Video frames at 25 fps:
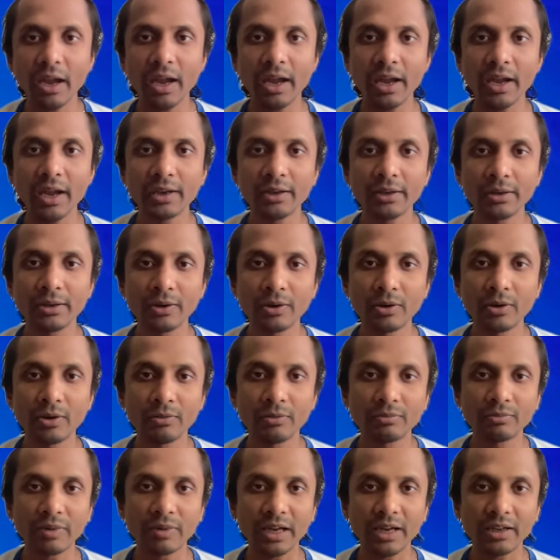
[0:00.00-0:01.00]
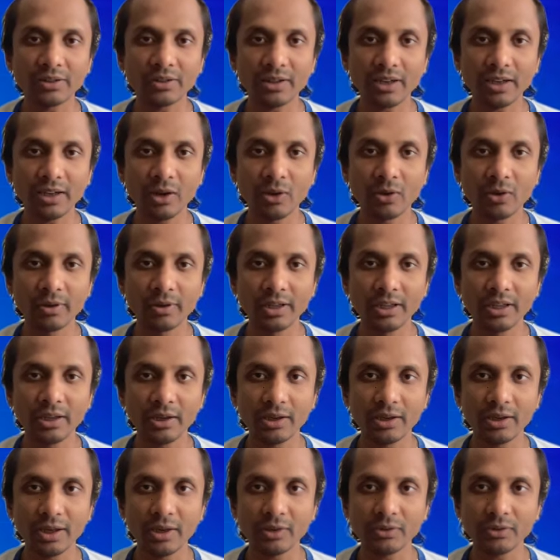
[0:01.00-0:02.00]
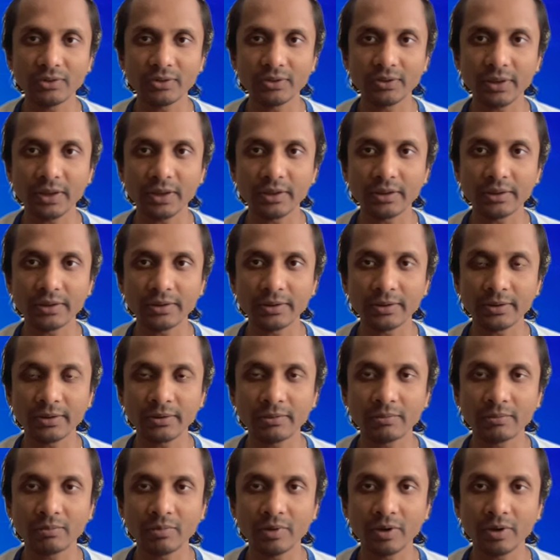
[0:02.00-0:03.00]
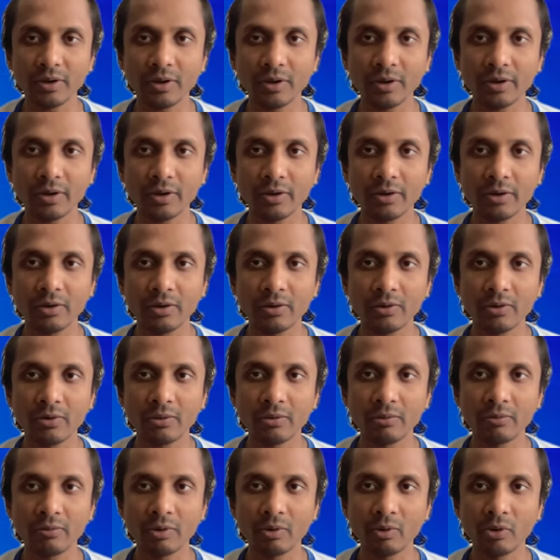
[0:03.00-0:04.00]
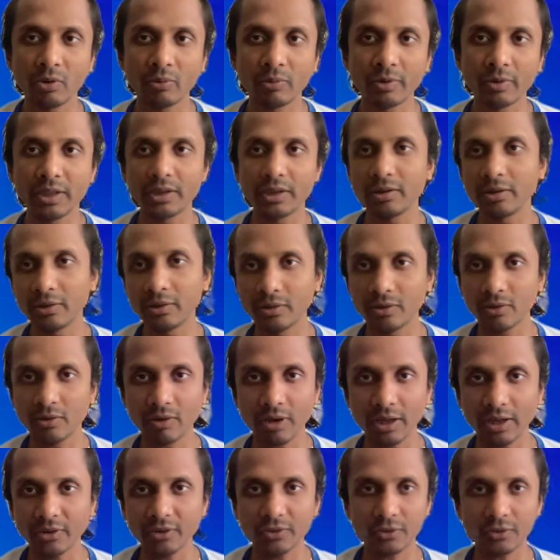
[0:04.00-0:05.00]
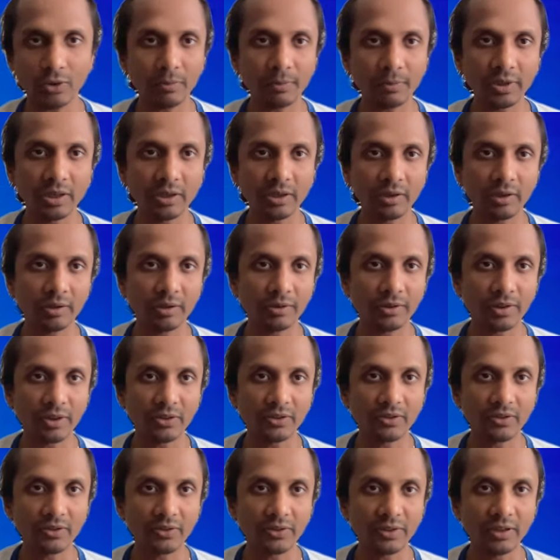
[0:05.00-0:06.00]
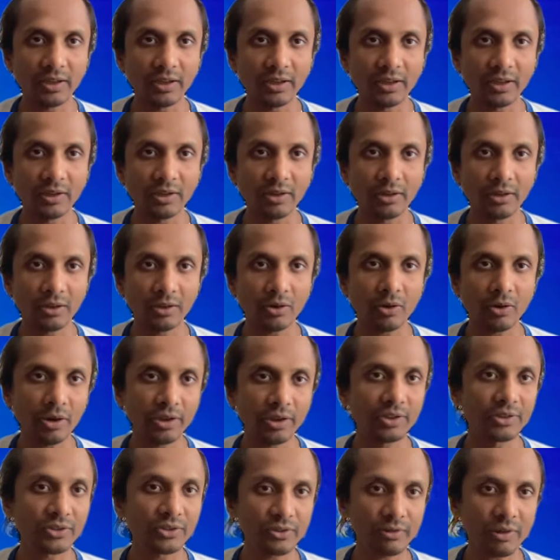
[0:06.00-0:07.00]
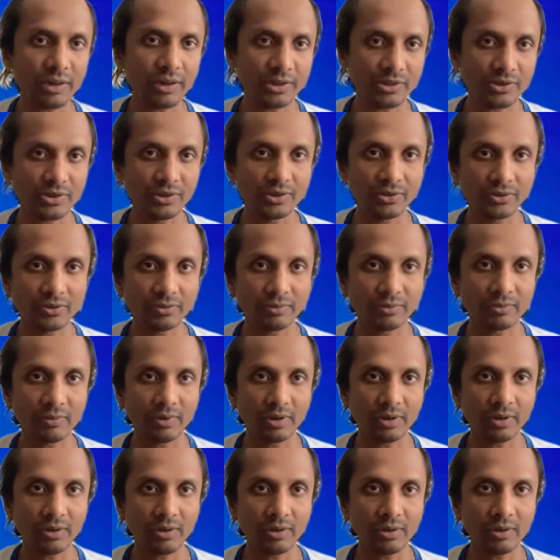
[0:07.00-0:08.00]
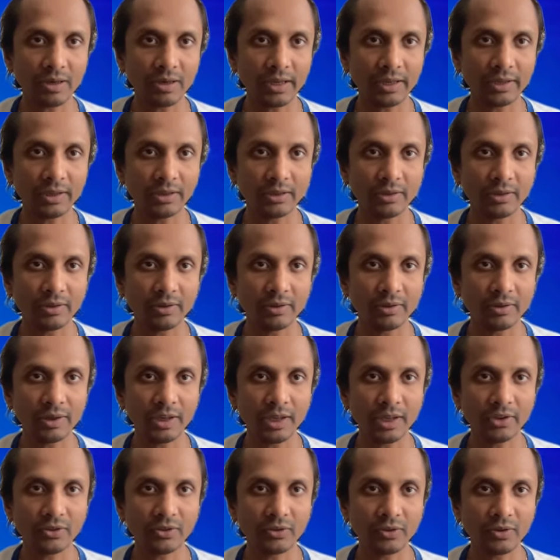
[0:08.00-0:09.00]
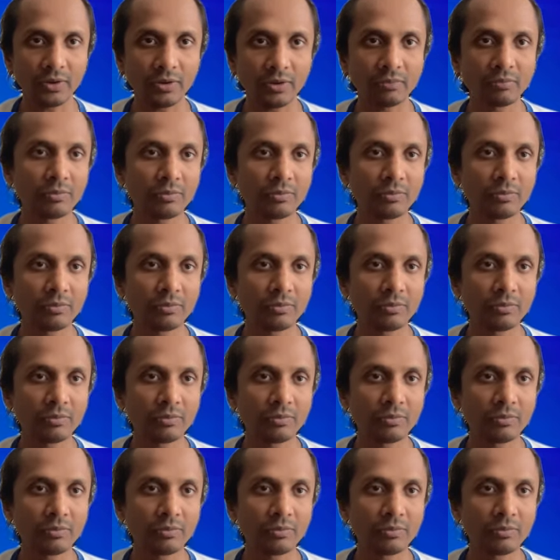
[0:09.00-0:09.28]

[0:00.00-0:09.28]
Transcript: And as I already announced that we will be, like stopping this single coin strategies like in the next